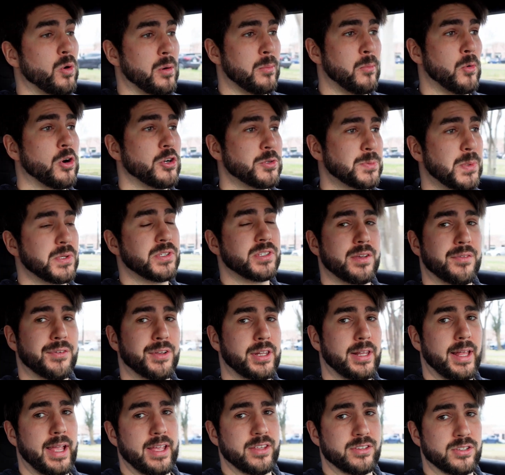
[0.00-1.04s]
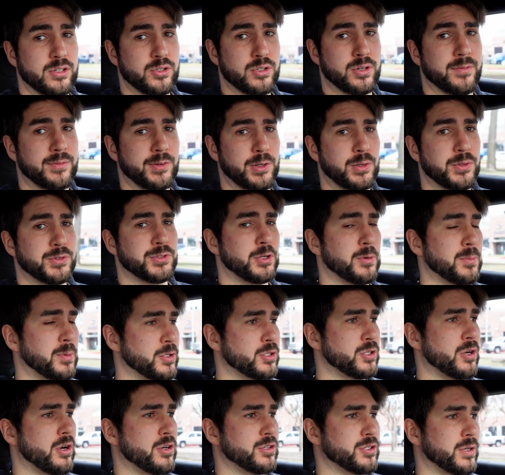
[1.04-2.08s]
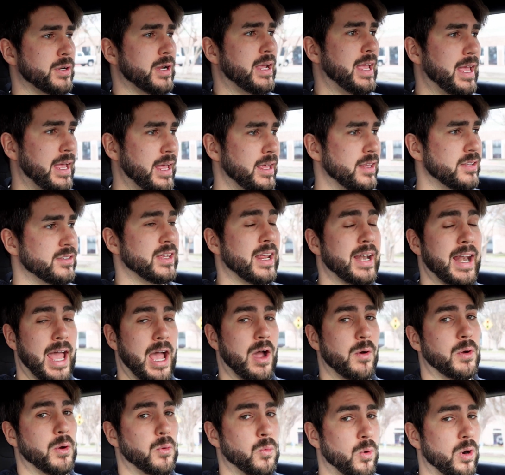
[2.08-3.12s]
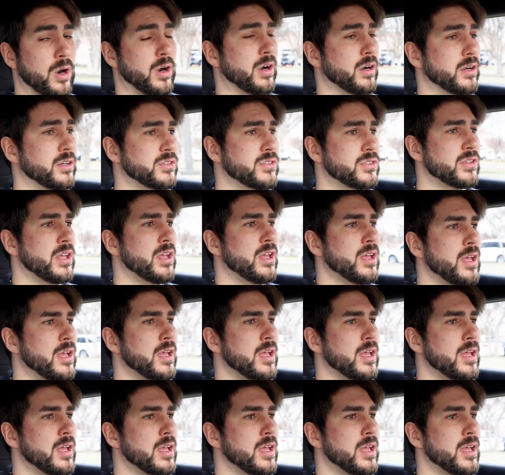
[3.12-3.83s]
or more specifically a centrifugal supercharger, is and how it works,